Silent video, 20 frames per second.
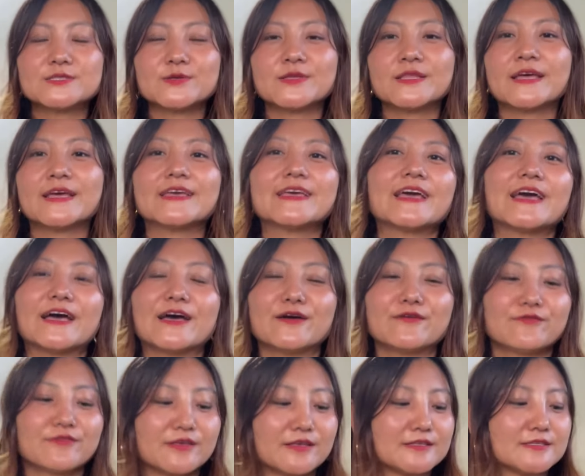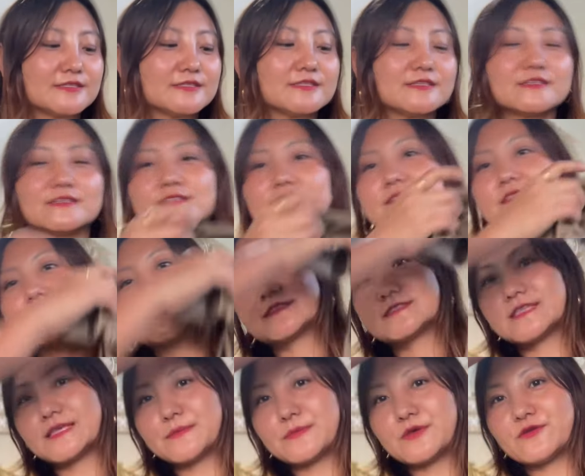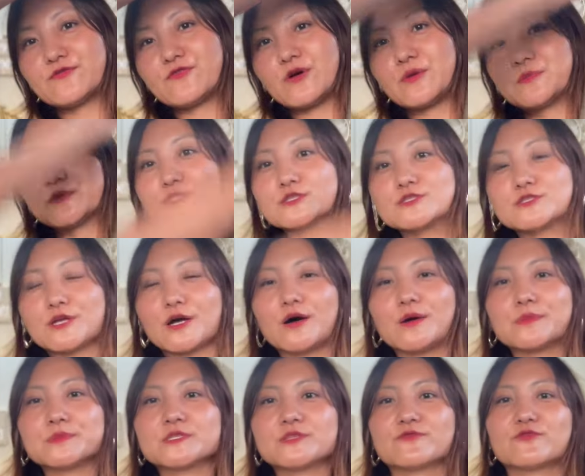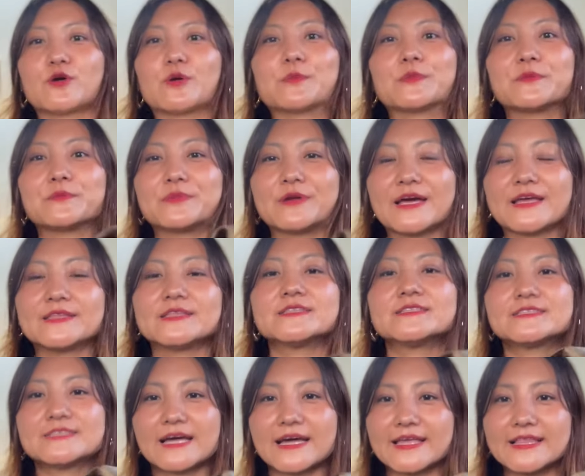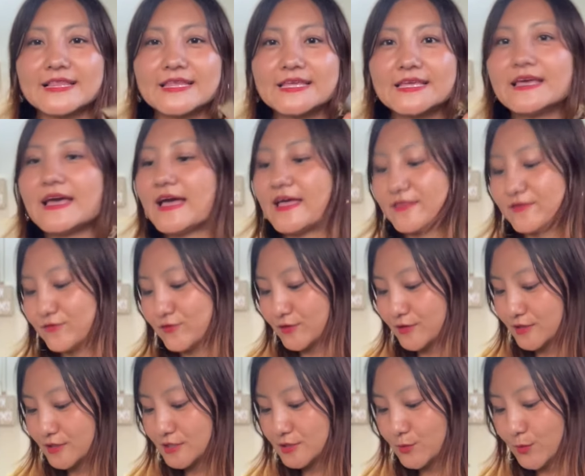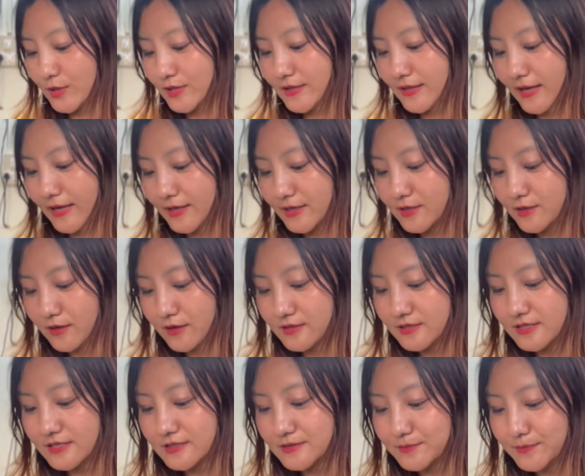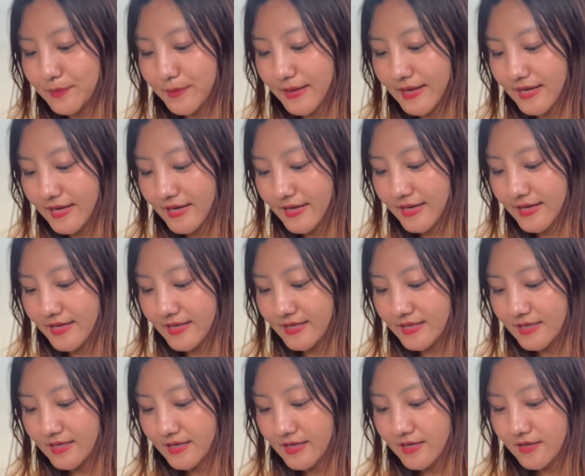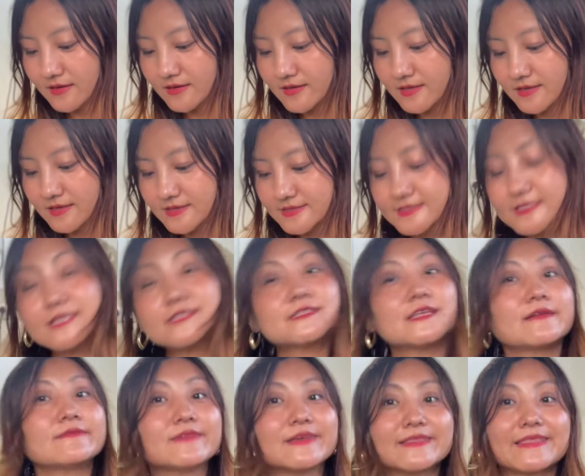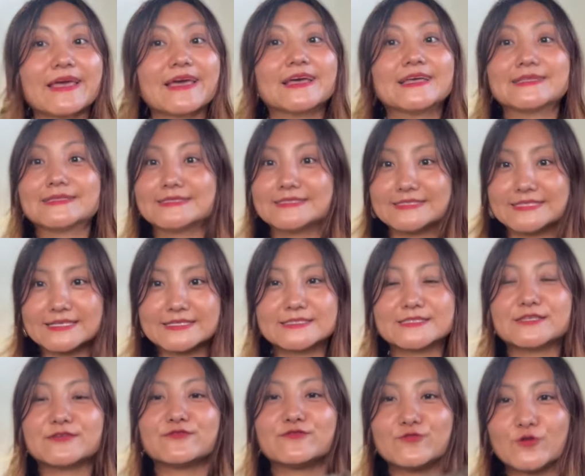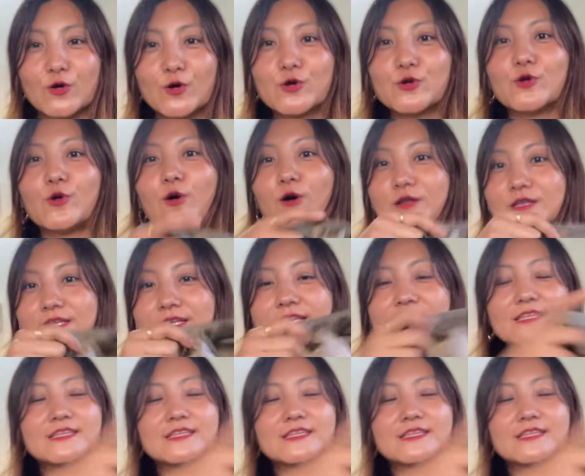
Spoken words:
one I have is this semi-formal tops from the brand Stylee, and for this one I got it by 664 only.